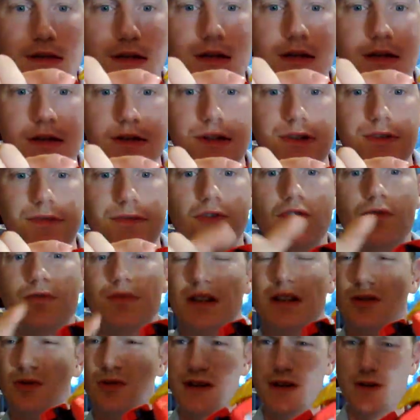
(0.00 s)
this. And it just
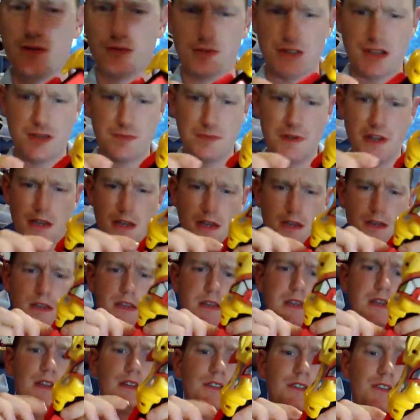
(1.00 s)
forms a little heel spur,
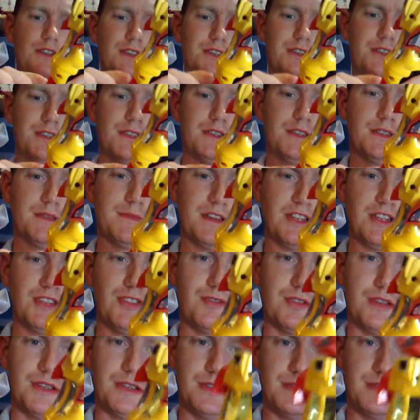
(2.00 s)
just to make